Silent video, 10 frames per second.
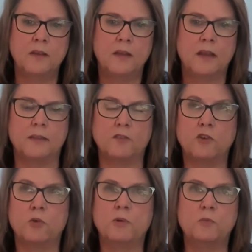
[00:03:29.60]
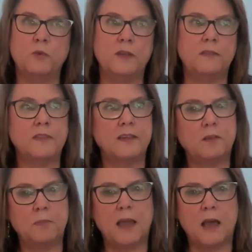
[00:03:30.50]
And so when we think
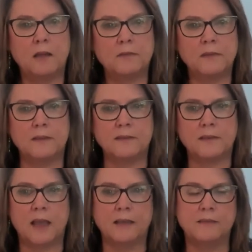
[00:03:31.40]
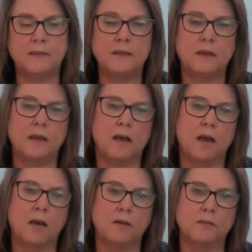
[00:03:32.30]
about this idea
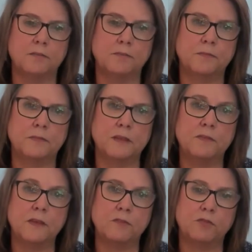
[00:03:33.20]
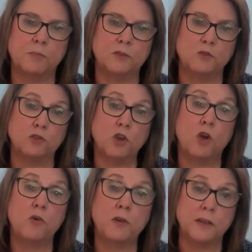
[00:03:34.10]
of living from a
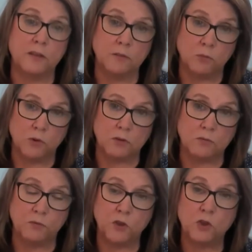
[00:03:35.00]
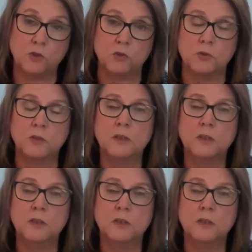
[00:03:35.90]
Newtonian worldview,